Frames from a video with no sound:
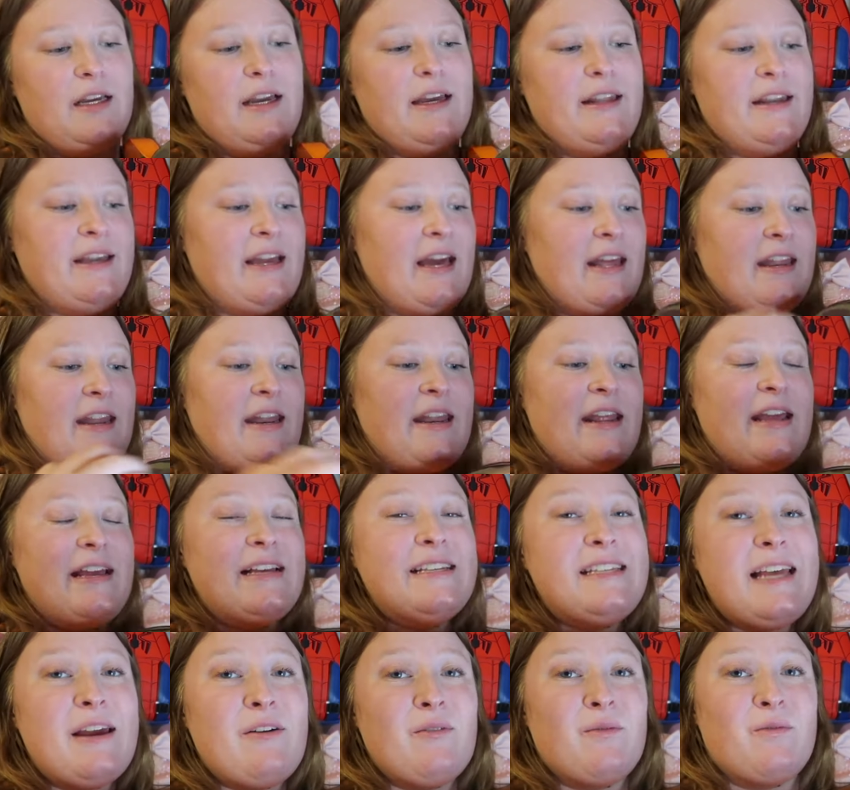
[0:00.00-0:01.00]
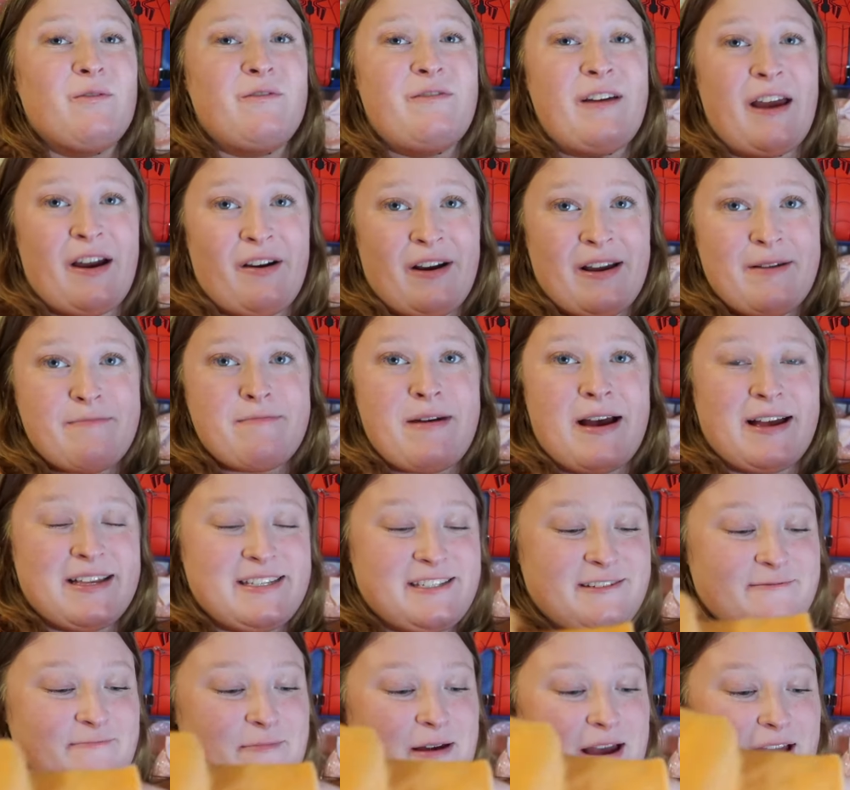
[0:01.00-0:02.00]
And again, it is a very
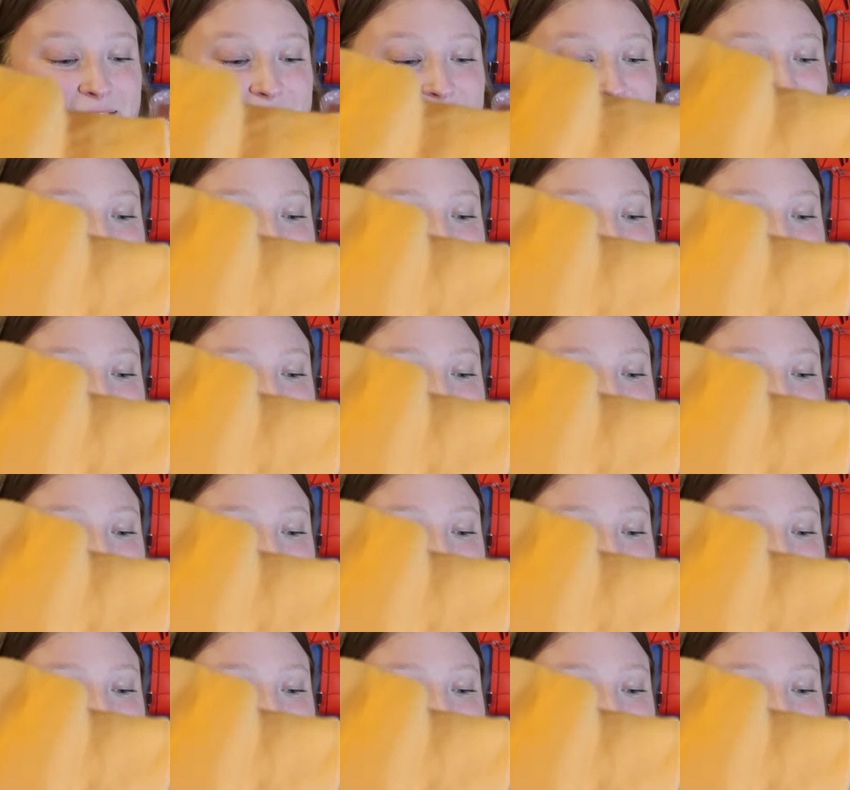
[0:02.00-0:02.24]
massive bag.